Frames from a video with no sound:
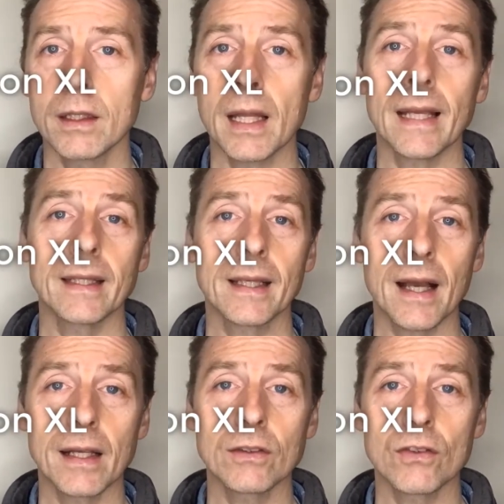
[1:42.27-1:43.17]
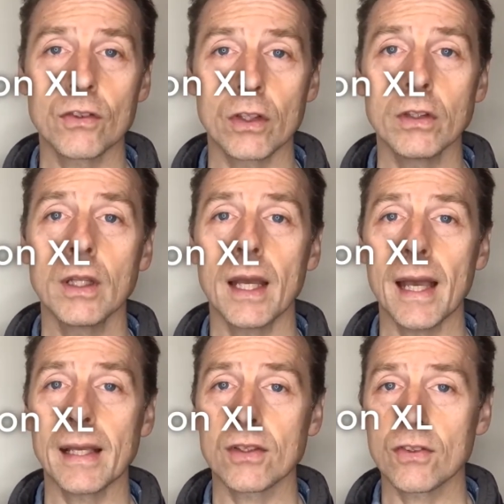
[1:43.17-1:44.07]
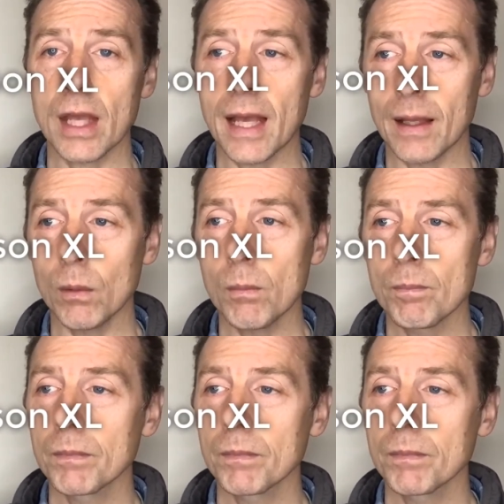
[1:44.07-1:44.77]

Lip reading: like Canson XL,